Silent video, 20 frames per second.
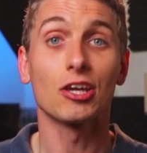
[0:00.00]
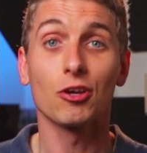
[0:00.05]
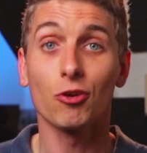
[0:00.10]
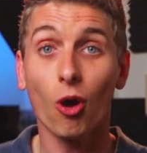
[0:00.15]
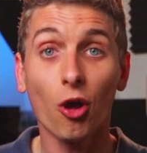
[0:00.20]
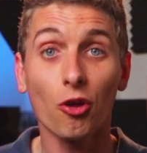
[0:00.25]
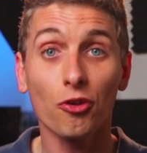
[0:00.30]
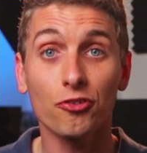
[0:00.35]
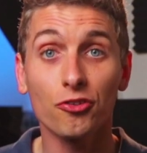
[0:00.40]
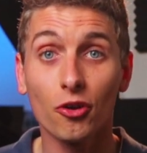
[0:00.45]
You
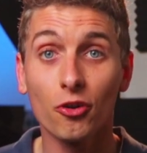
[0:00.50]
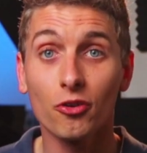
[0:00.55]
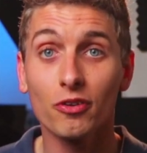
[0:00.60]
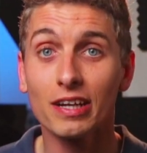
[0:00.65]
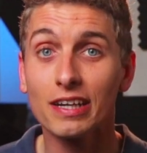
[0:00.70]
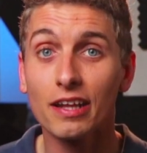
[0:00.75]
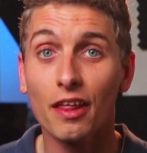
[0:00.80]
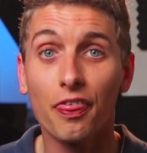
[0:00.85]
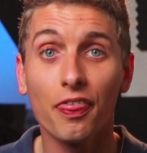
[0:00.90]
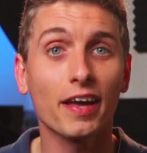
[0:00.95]
also
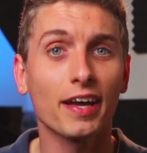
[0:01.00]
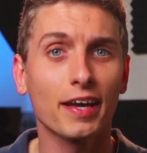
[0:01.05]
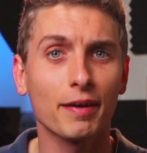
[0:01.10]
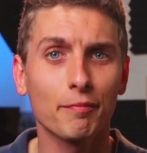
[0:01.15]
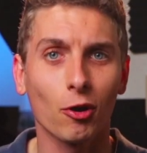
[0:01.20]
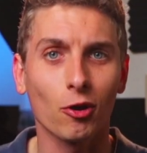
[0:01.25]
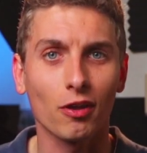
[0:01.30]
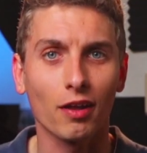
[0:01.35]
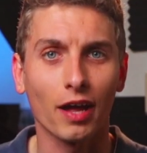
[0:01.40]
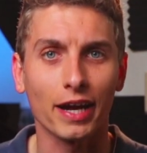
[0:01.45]
need to think
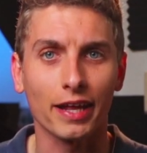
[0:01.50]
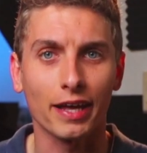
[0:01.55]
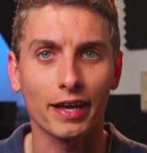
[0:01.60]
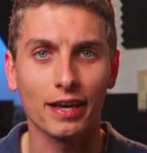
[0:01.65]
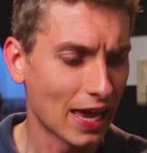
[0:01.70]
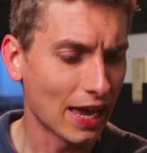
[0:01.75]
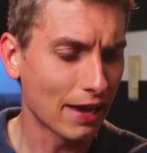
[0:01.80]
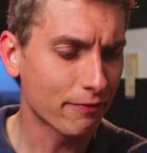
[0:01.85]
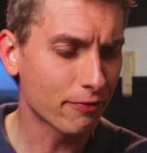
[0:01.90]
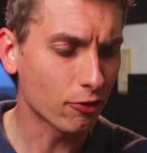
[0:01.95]
about lighting.
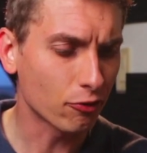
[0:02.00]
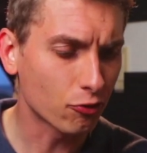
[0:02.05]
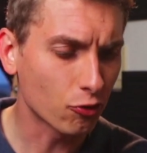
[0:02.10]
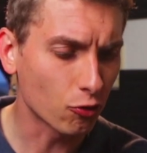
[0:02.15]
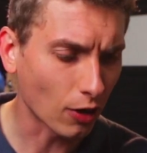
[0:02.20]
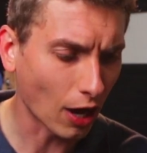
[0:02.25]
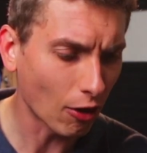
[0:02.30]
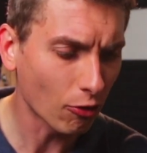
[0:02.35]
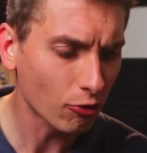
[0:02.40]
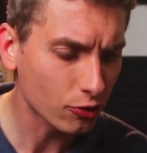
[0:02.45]
If you
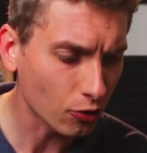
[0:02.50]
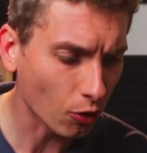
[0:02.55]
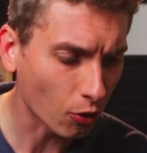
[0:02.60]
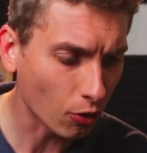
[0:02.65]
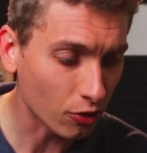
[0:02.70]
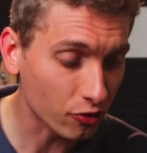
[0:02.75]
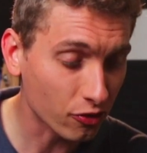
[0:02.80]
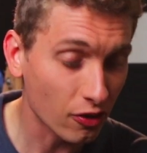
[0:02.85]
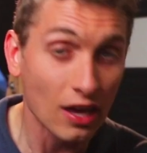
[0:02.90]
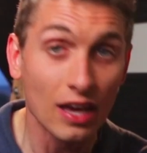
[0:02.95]
shoot
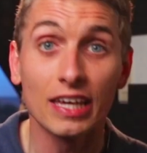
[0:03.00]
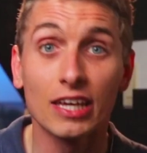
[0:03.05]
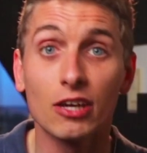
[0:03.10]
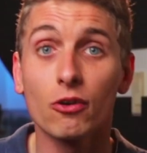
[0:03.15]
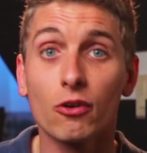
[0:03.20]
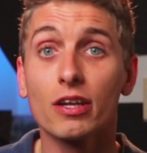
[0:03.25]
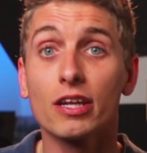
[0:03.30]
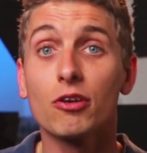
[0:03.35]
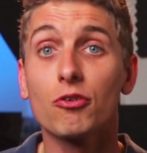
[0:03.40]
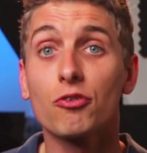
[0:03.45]
outdoors, you
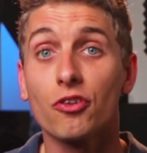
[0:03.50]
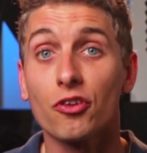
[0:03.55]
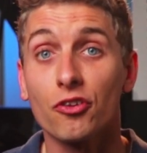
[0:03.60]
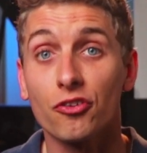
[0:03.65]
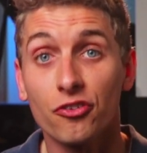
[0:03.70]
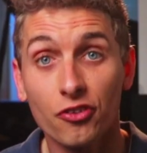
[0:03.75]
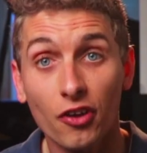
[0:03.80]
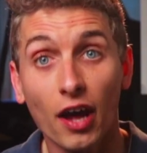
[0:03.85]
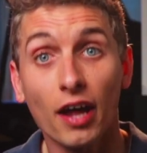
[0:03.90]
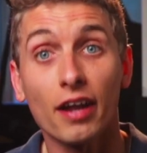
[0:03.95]
can use the
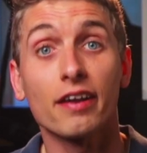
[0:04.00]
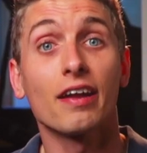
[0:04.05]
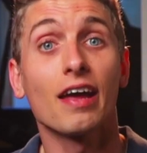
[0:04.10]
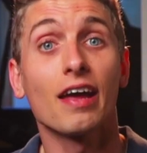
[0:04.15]
sun